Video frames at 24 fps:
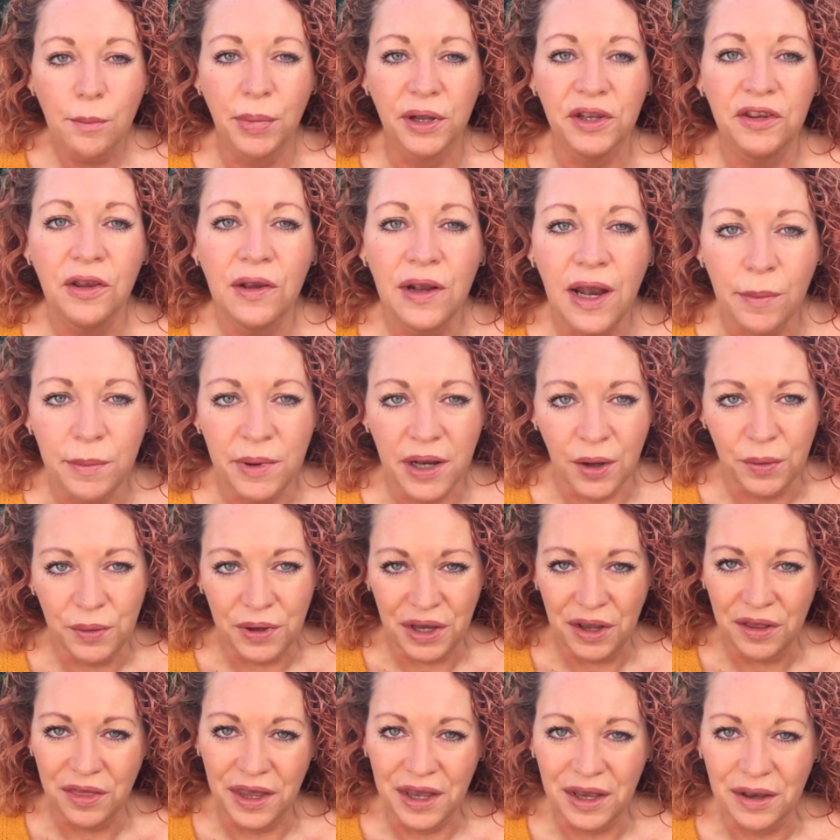but do let me know what
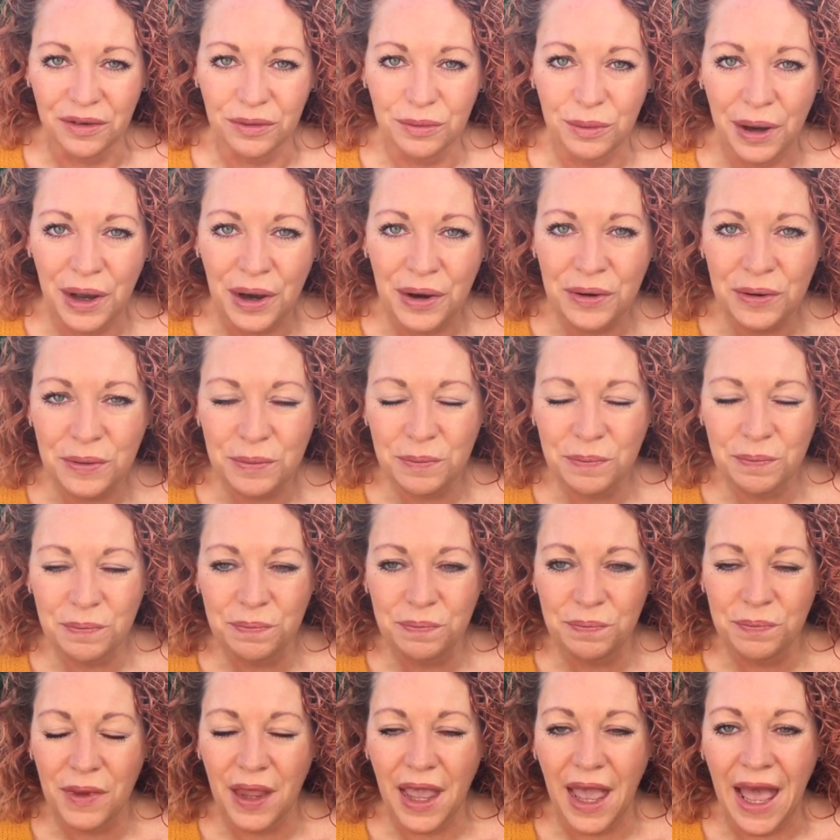you think as well,
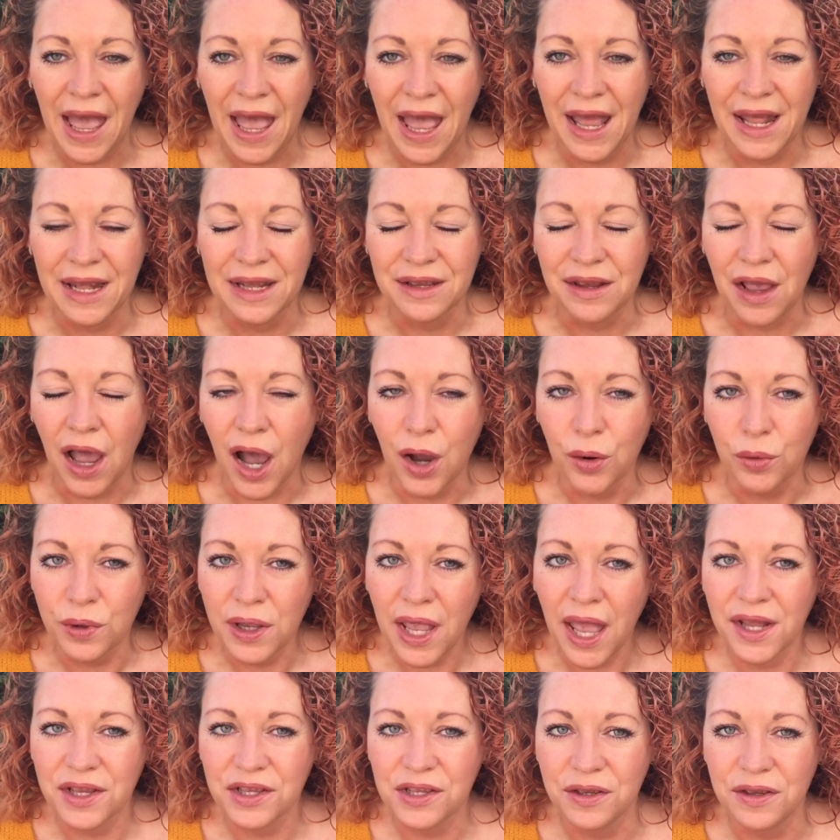and I will
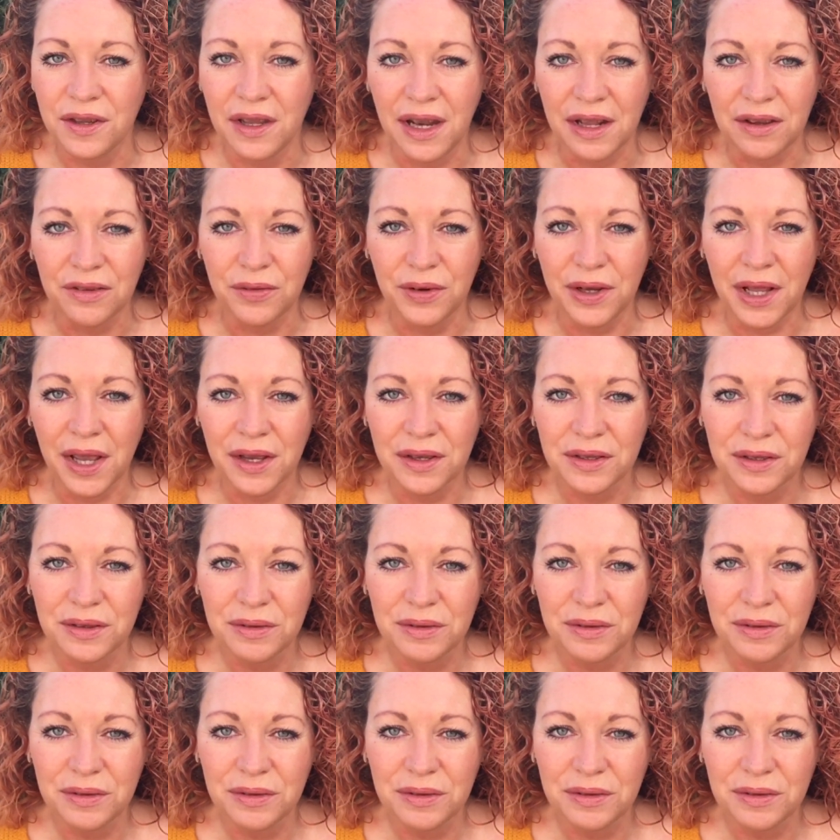catch you in the next video.